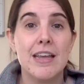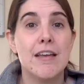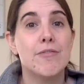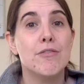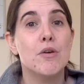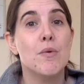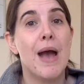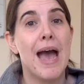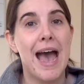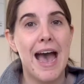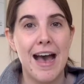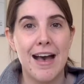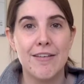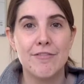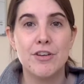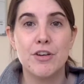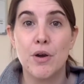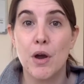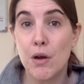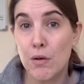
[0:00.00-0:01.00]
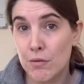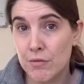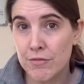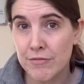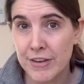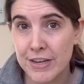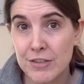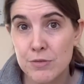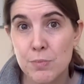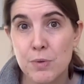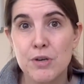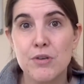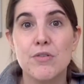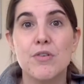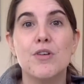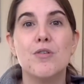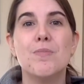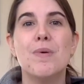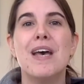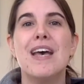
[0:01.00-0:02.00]
If you have your own Facebook
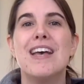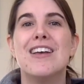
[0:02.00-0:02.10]
group,